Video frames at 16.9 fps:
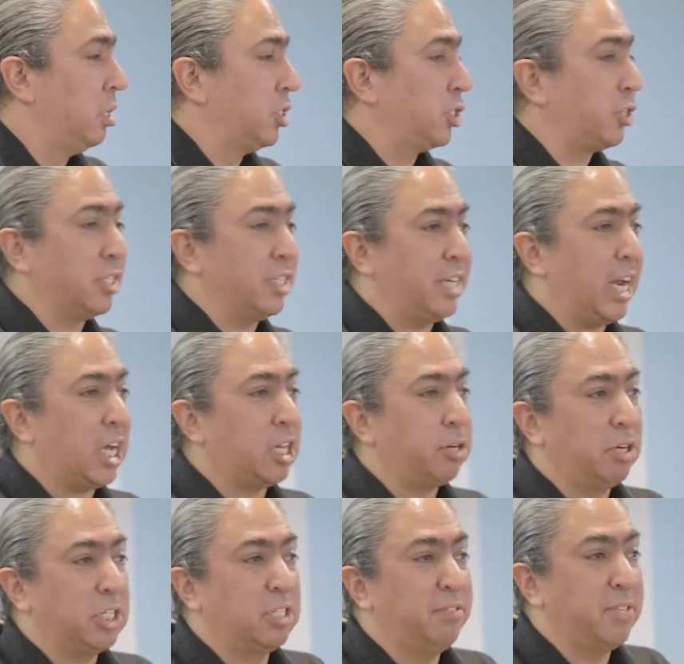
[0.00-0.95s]
So the
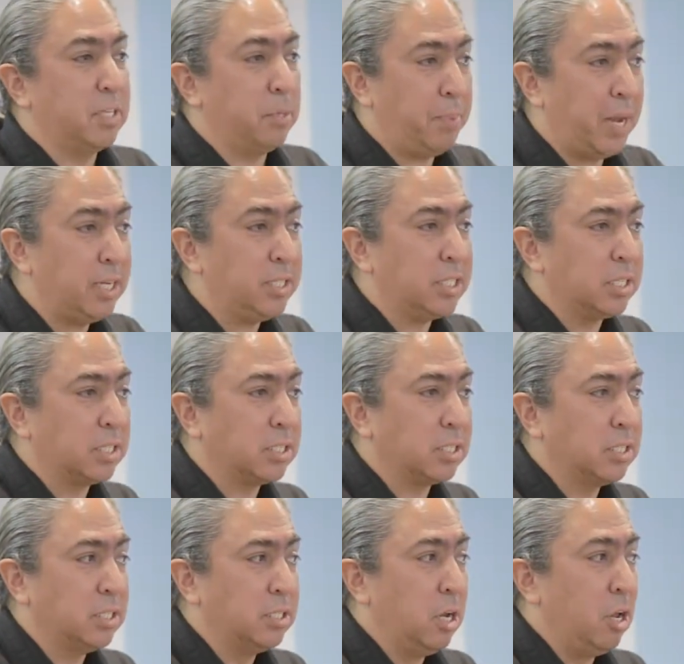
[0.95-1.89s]
Declaration of
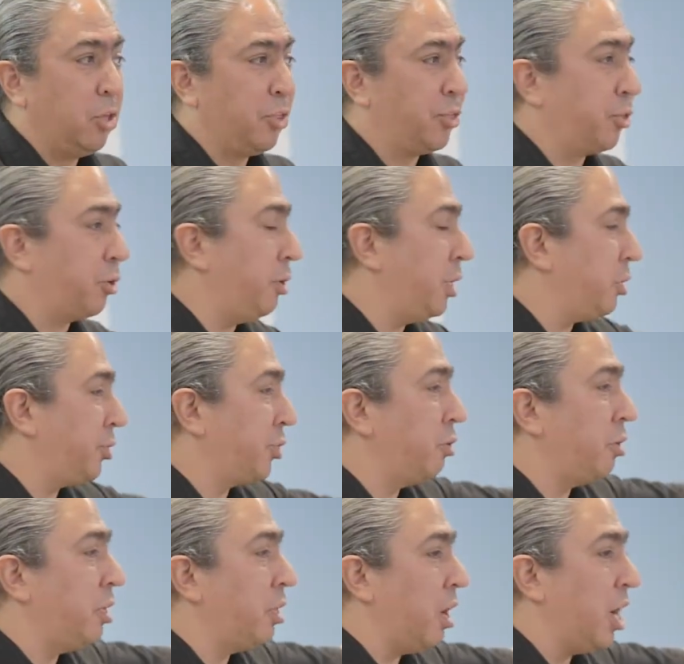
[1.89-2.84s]
Independence,
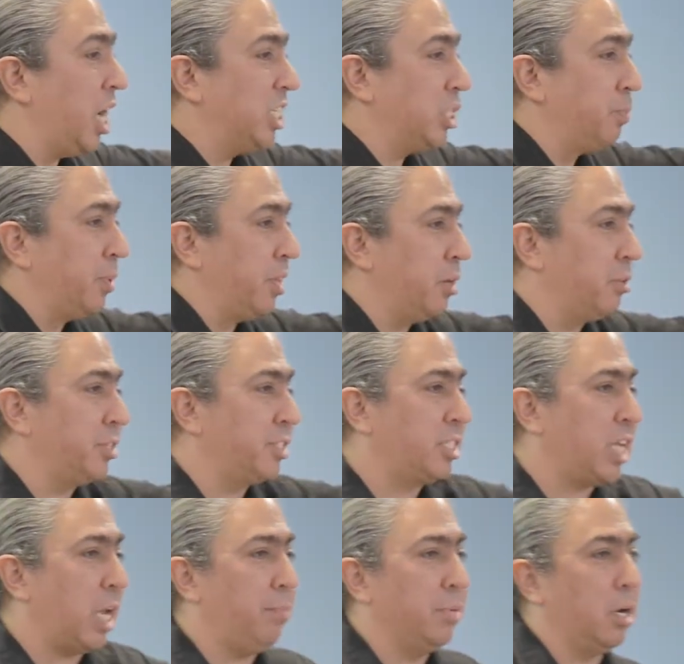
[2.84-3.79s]
30 lines below the
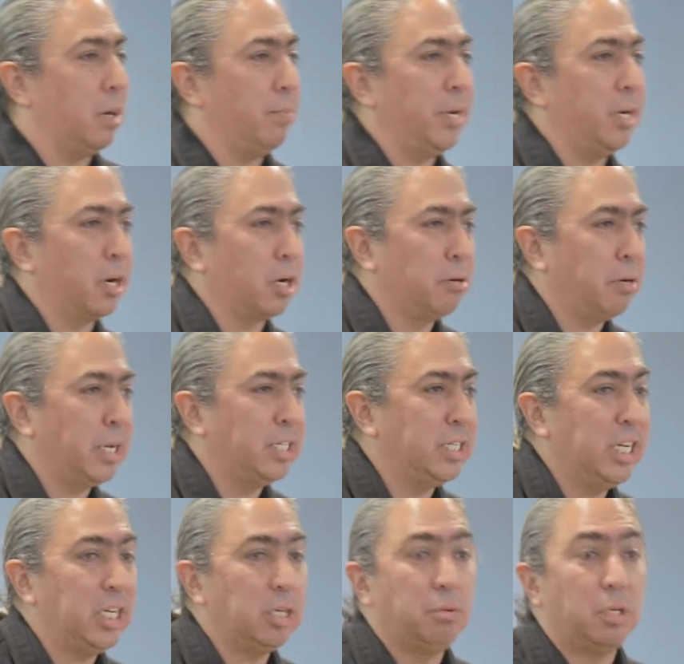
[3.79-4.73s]
statement, all men are
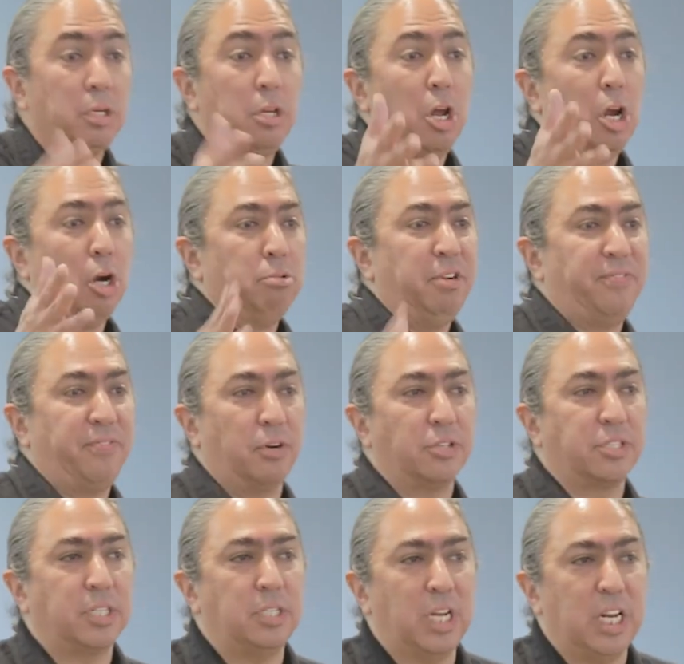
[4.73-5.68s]
created equal,
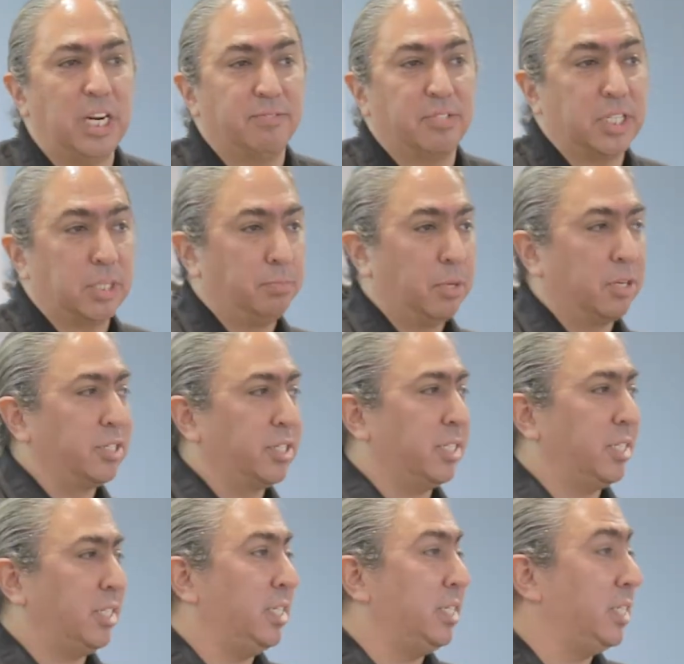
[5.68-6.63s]
refers to natives as
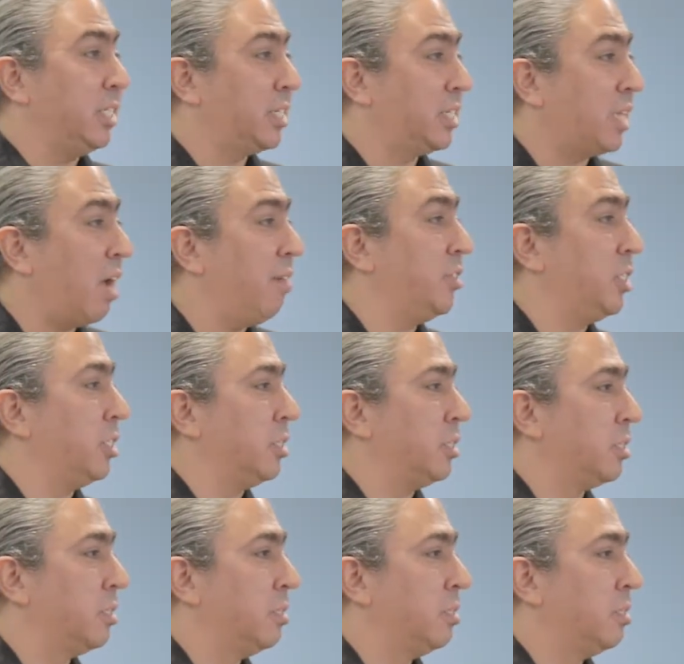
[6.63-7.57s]
merciless Indian
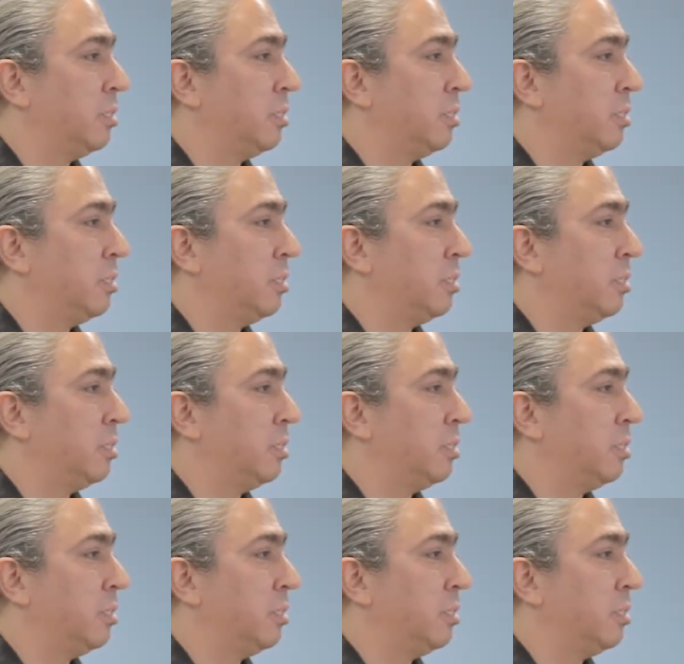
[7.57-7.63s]
savages.